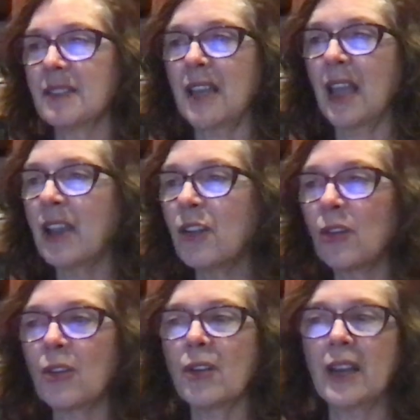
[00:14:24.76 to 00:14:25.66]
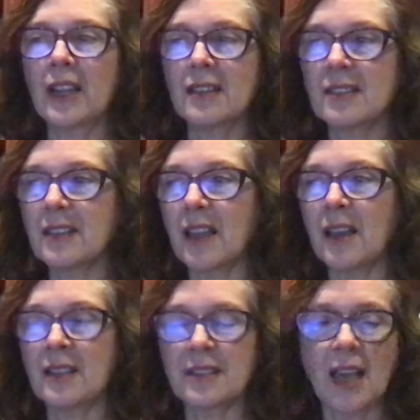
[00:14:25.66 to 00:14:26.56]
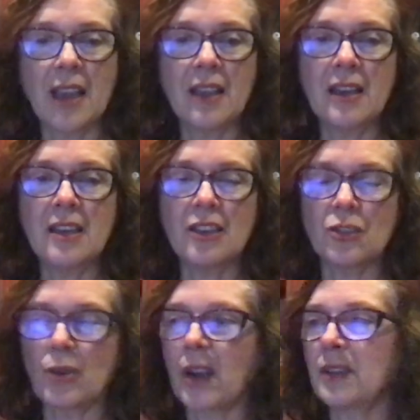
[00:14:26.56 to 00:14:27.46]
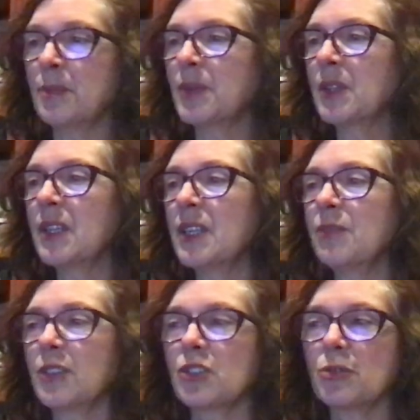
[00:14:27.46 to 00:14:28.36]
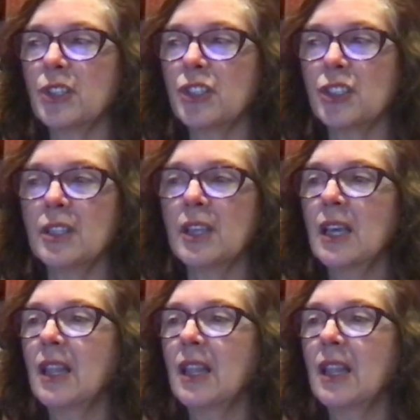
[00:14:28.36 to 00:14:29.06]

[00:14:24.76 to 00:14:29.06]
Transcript: anger and anxiety, distractibility, frustration,